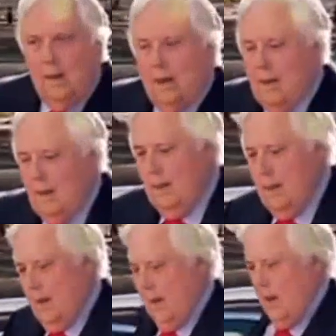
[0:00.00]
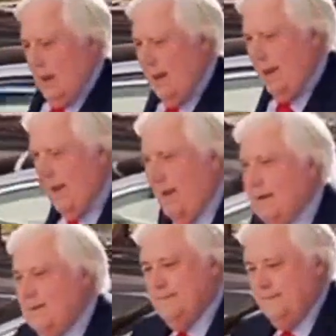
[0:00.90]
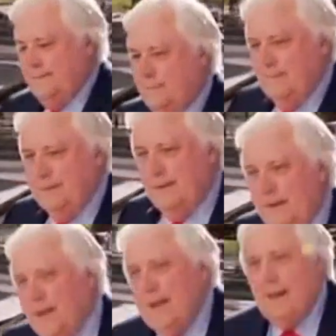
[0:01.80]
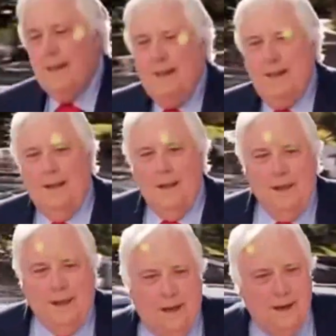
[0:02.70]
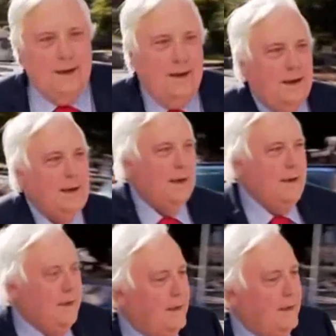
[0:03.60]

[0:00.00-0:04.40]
can donate more than 2% of the public funding that's gone into